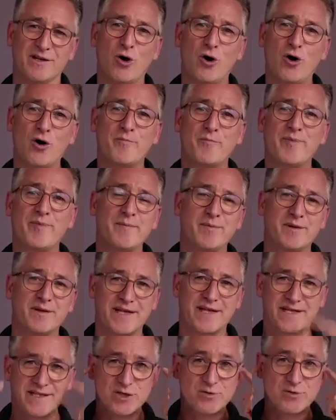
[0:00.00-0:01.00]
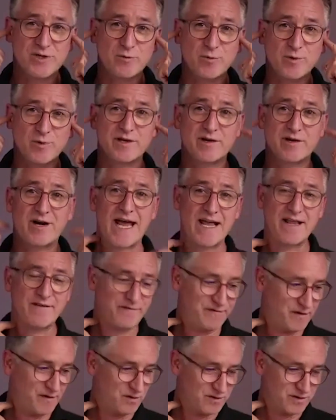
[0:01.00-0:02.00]
Or people that do it with their
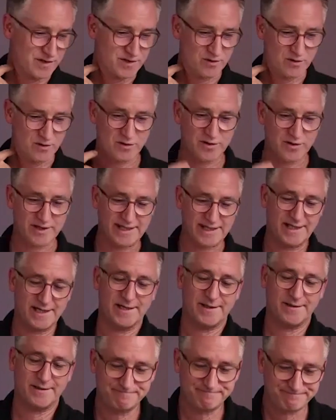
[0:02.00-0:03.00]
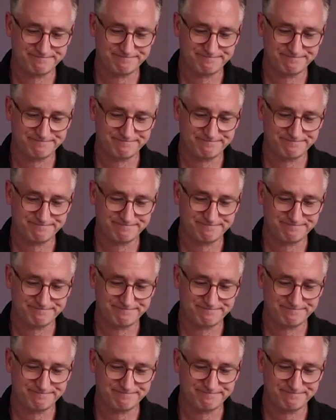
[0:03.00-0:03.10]
headphones or their,